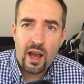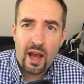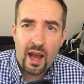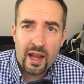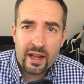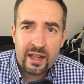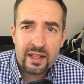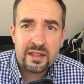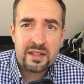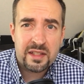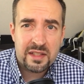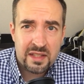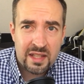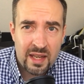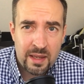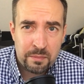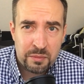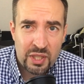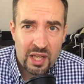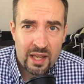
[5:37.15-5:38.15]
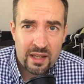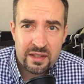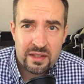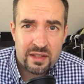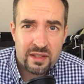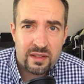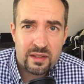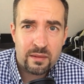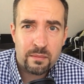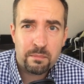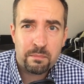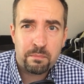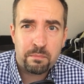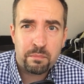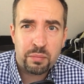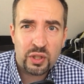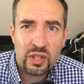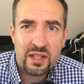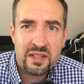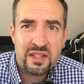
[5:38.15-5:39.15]
I got the same tests
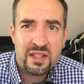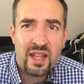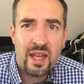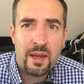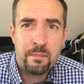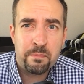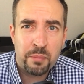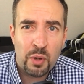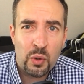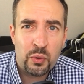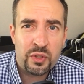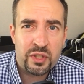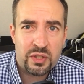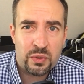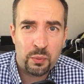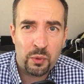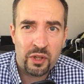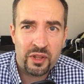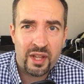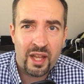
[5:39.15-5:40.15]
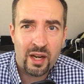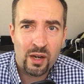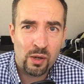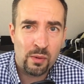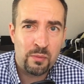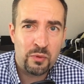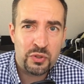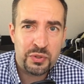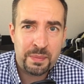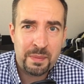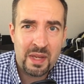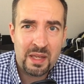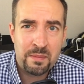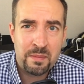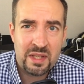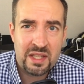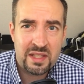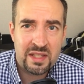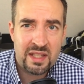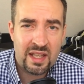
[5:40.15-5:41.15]
plus that bonus one that almost made
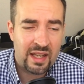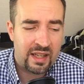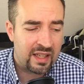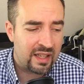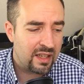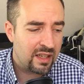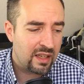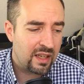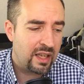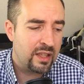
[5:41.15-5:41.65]
me sick.